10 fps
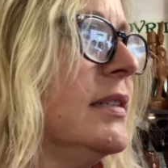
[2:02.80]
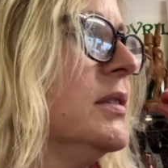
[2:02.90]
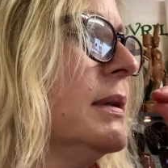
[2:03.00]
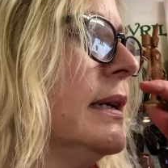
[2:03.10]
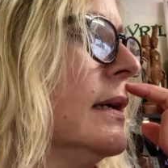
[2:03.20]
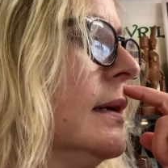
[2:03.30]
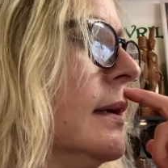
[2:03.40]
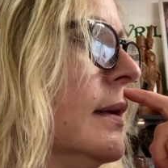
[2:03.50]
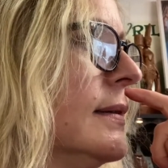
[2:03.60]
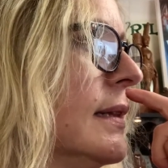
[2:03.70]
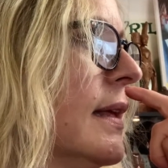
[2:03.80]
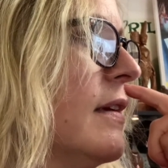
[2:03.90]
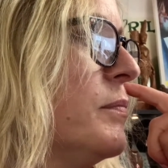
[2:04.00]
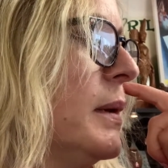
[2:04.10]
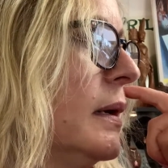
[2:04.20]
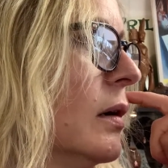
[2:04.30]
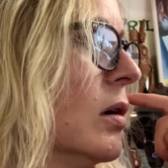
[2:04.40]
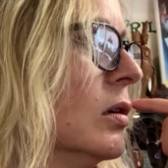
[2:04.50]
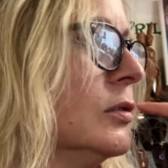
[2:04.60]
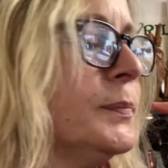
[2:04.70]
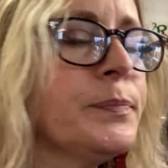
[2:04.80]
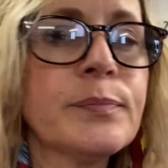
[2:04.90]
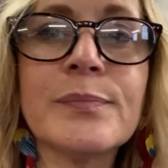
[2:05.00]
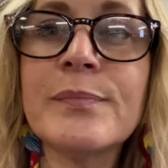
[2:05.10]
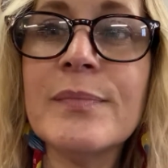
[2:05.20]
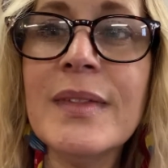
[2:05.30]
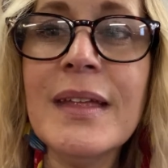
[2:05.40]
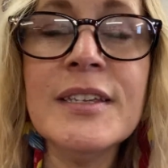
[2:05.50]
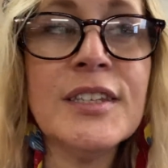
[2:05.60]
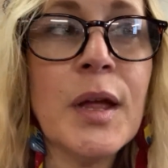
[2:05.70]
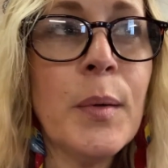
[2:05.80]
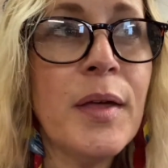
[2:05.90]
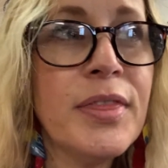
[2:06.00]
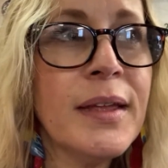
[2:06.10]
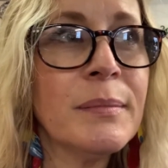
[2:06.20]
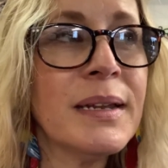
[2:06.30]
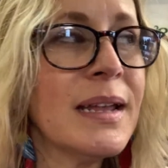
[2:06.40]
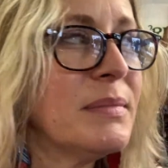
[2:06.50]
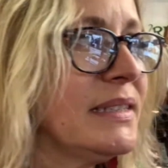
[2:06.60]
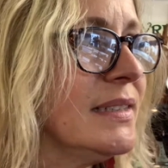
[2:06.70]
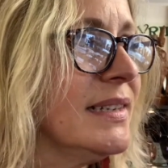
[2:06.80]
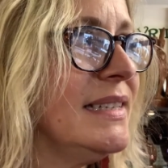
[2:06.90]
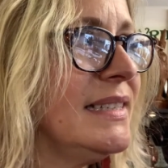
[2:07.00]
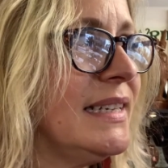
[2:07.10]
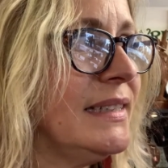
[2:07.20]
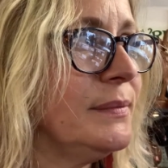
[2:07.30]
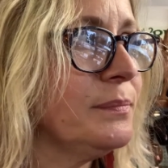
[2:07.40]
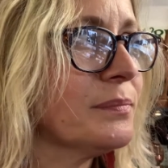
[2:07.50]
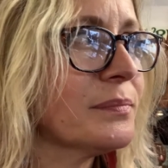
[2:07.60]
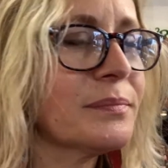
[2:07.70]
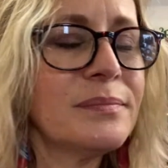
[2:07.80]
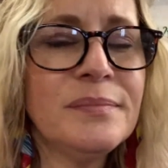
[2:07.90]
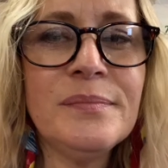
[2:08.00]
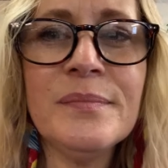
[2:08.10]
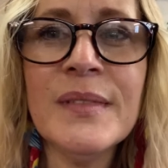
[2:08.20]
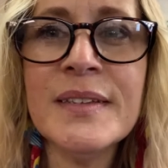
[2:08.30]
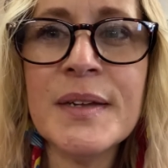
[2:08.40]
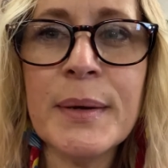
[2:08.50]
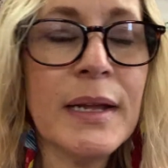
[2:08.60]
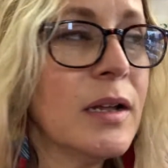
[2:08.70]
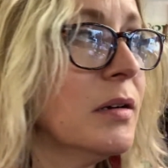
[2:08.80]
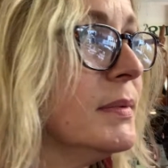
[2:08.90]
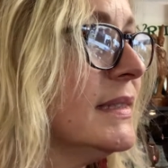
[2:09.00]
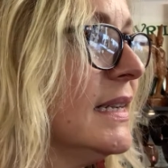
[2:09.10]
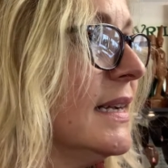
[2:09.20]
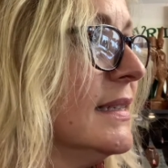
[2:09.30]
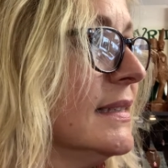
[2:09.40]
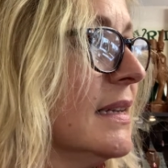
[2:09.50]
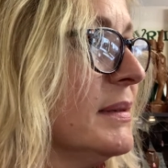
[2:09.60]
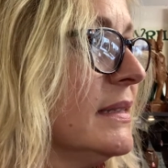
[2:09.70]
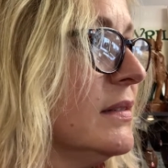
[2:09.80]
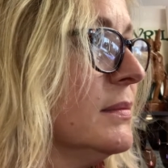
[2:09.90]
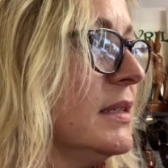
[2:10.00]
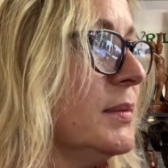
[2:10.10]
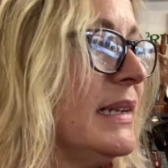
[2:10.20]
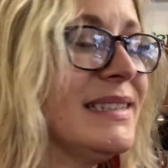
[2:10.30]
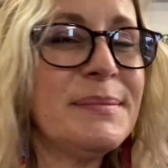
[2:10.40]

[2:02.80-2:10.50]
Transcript: doing. So they've been and gone. So I think I'm going to get my signs in so I can go upstairs and get myself something to eat because I'm